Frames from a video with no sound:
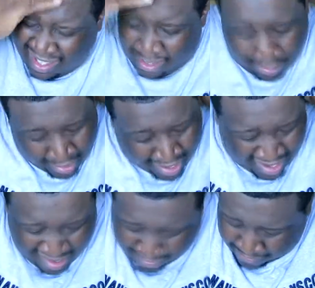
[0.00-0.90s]
just to
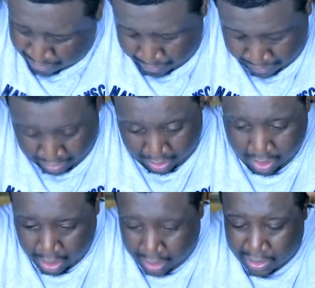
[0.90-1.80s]
kind
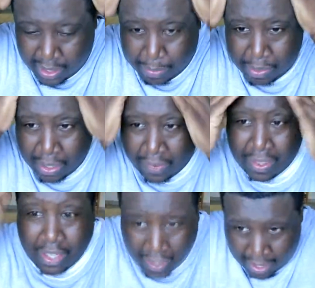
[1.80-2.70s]
of smooth
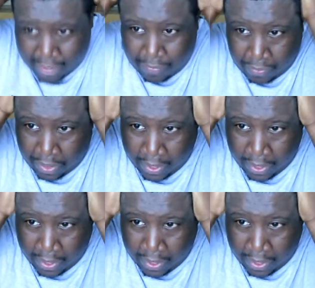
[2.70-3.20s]
everything down.